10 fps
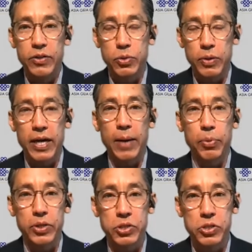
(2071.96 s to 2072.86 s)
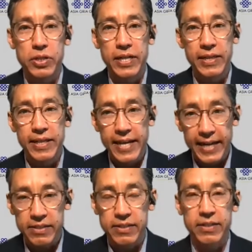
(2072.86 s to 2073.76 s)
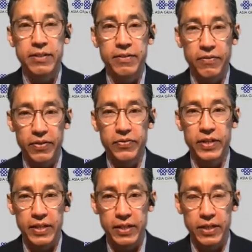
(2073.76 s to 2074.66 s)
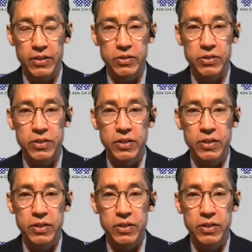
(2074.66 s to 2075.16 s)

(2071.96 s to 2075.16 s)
accomplish in the next 15 years,